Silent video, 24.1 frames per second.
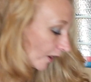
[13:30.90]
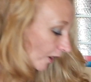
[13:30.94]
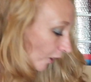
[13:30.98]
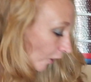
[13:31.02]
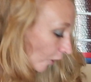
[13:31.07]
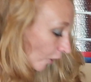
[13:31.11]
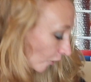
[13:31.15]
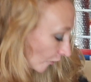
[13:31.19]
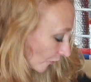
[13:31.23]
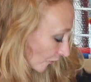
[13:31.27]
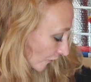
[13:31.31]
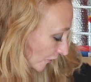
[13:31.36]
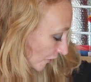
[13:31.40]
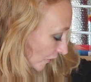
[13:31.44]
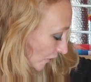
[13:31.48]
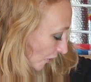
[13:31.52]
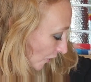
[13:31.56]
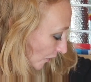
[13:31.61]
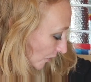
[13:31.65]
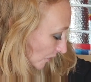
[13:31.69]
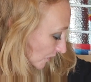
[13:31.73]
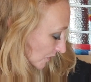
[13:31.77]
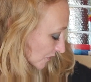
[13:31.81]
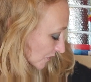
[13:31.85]
On the
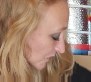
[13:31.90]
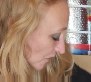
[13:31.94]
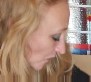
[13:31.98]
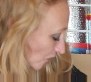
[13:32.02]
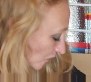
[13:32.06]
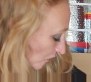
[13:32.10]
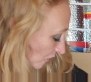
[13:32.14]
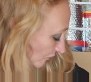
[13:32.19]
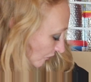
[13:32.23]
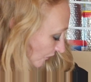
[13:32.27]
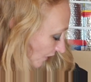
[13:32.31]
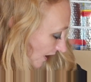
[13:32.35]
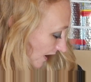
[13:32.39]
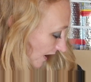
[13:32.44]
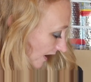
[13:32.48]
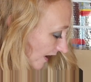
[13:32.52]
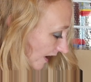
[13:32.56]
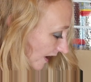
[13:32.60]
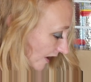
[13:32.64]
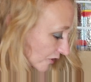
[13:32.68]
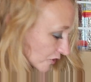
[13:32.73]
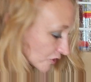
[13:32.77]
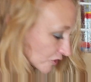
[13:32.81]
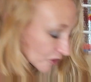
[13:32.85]
notes of
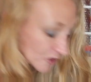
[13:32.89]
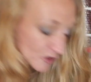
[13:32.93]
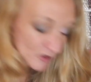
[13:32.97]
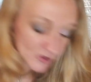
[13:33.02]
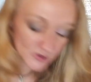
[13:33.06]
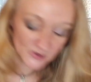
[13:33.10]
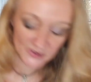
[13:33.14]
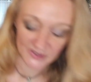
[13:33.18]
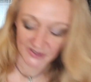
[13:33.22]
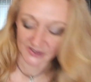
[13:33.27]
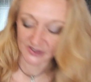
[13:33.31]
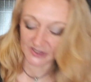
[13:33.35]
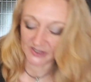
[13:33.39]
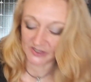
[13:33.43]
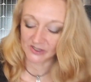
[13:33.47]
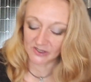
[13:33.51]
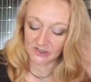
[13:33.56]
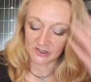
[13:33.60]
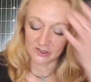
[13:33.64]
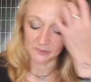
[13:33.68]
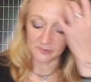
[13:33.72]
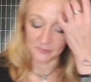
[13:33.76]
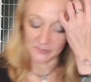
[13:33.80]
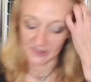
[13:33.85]
electrical
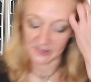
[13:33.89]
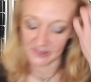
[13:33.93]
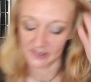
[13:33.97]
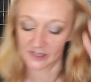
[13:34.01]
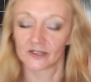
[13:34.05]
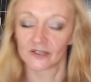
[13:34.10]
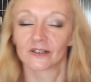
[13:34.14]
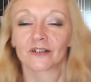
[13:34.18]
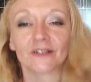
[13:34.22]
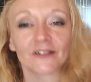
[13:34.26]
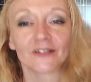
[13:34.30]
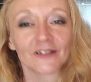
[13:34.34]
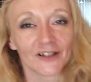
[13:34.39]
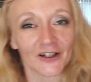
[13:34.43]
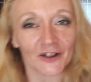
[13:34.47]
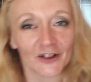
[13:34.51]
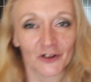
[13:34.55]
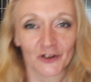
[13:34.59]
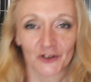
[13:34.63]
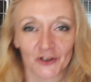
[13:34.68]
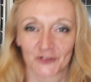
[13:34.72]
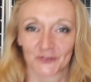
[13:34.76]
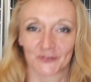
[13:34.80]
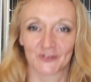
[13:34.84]
systems, I
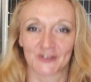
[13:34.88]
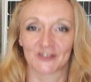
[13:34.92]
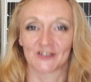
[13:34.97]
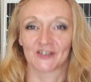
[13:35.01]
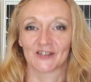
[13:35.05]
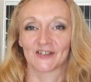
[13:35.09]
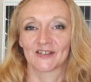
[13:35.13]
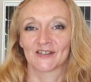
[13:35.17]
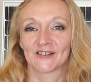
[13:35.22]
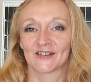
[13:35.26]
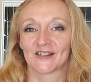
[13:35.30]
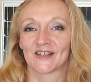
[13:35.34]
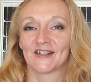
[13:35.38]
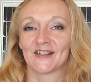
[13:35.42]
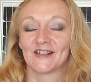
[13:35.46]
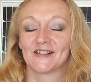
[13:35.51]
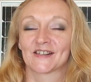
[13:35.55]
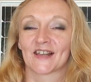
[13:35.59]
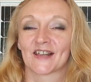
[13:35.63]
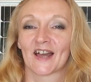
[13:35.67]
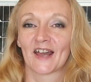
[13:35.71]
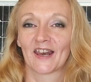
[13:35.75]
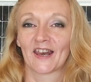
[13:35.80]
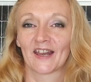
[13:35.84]
couldn't resist
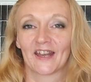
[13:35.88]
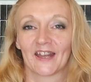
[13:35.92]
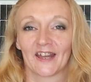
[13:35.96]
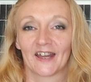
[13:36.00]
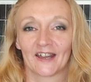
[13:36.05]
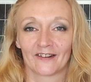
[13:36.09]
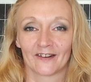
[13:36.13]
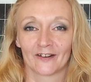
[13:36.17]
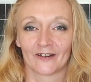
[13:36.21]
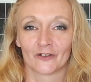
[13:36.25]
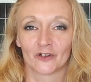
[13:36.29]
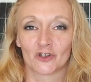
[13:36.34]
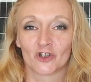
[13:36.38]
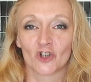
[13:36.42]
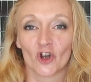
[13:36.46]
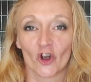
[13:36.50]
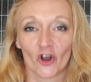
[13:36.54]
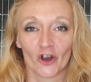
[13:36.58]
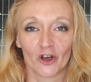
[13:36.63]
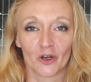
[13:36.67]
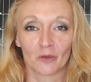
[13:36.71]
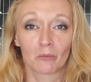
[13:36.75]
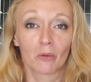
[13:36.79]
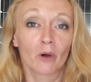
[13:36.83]
these, and again, they're a
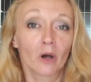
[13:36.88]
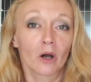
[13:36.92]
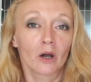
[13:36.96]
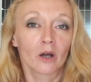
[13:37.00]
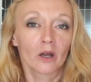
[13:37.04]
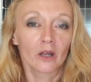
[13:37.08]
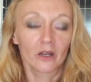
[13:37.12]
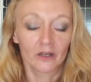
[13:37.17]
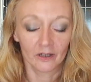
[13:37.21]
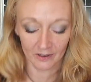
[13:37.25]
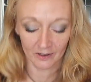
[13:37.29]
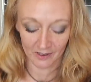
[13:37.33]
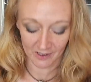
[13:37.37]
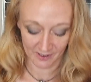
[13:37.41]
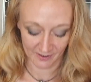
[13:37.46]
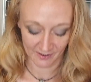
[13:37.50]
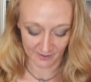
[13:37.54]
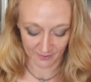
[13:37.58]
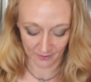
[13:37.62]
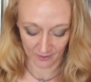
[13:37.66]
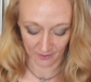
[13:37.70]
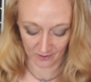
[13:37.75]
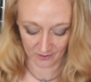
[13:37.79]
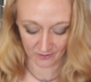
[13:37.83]
China buy,
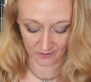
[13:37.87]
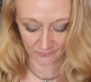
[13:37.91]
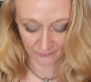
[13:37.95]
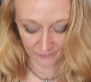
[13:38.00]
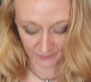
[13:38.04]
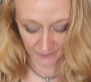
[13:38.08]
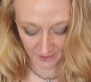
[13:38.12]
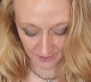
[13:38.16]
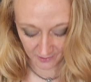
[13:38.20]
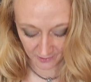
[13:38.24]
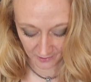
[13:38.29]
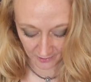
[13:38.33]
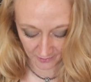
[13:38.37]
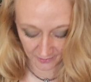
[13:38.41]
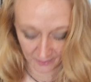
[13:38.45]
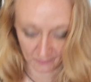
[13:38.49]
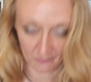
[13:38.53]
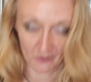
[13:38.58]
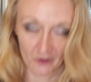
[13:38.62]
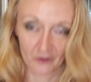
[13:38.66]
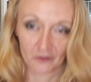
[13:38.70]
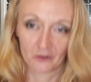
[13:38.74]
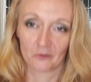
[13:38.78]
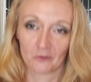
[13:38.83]
so hopefully, you know, they
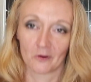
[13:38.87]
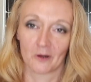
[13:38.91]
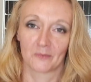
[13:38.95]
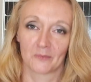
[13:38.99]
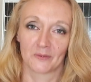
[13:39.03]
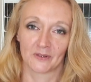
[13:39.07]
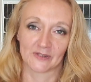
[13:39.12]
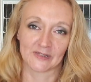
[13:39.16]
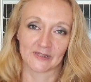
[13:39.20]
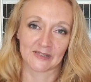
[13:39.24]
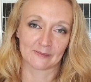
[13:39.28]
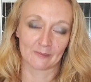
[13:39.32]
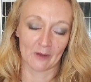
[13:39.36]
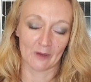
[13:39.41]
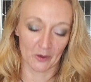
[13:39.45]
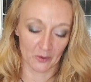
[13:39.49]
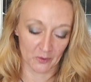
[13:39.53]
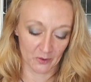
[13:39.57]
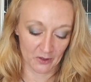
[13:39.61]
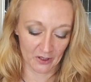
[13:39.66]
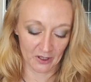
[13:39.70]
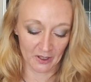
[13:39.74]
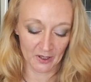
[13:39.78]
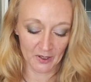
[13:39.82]
won't go up in
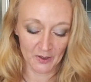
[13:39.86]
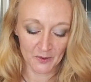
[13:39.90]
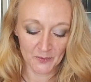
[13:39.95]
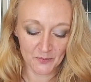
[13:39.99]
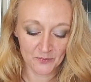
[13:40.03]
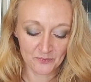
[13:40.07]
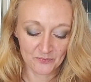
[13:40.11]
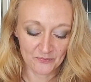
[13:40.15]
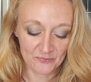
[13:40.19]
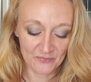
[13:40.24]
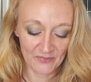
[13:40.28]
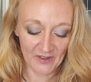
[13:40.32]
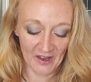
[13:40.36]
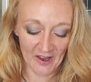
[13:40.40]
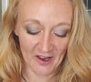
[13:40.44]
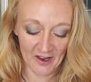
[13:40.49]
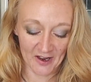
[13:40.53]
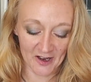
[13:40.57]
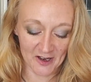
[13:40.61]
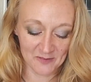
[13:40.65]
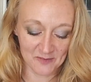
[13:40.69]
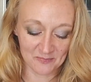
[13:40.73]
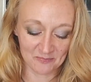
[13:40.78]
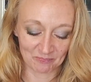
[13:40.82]
smoke.
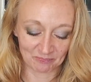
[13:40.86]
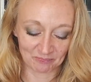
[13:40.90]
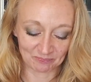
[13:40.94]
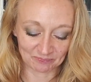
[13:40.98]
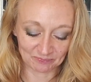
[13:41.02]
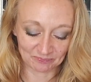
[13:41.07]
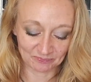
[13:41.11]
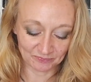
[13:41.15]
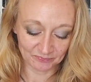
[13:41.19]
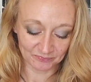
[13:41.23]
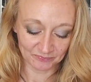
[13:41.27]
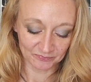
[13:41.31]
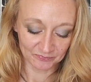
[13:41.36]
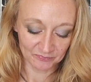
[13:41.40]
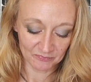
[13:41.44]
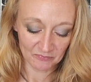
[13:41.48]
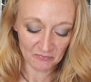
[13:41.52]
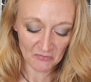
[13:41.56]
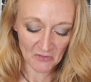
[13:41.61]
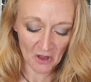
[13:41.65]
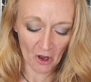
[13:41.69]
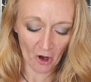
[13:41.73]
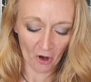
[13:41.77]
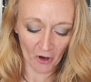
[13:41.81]

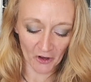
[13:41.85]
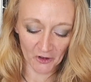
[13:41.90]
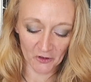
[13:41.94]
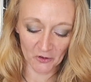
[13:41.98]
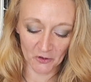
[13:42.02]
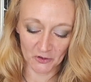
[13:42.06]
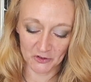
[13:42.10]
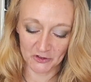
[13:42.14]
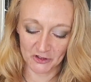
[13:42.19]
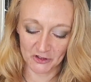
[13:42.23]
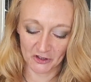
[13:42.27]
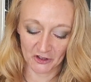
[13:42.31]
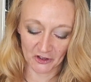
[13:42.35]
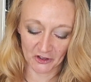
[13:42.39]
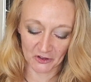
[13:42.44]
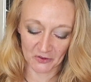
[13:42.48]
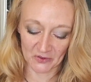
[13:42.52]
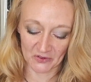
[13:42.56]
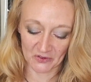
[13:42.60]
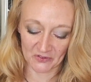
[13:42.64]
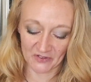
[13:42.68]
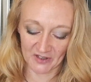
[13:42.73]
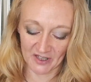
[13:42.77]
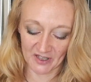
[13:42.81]
I got 2
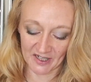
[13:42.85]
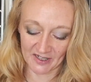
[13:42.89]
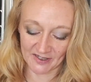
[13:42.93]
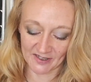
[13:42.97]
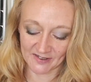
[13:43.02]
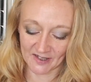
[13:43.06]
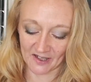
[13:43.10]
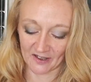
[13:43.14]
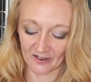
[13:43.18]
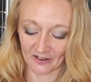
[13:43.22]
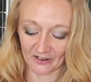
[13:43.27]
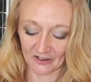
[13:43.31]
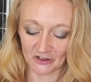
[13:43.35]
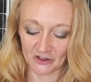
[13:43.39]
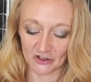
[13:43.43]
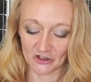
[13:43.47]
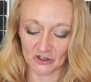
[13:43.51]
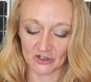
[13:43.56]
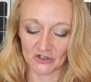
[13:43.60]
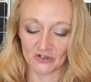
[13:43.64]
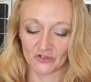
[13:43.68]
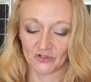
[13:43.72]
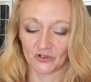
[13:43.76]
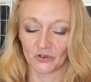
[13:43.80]
of these, and I
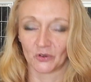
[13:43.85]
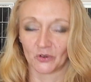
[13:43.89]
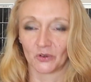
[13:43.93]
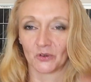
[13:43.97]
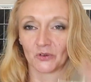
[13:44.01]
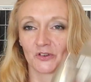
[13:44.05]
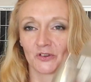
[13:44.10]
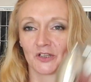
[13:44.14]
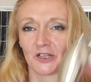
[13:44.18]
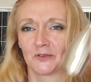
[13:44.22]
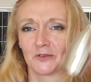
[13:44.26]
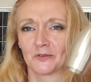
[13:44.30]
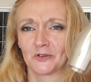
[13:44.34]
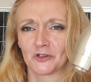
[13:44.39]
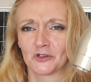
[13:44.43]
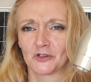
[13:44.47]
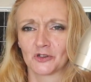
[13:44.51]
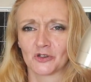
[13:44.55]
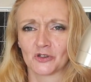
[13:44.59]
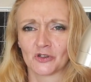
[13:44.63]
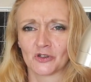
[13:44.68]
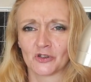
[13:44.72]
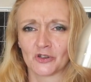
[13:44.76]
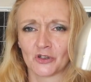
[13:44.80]
just thought they were
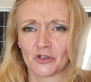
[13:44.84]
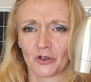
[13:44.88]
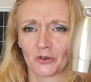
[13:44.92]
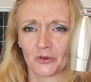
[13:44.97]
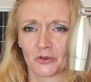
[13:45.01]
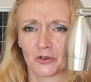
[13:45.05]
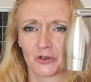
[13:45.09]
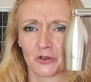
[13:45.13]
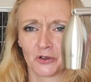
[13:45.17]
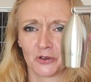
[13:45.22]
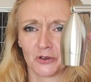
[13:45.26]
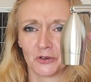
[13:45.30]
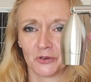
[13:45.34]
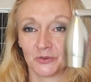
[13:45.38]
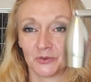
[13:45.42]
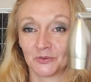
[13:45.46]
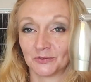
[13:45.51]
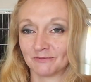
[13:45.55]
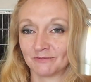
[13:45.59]
just so cool.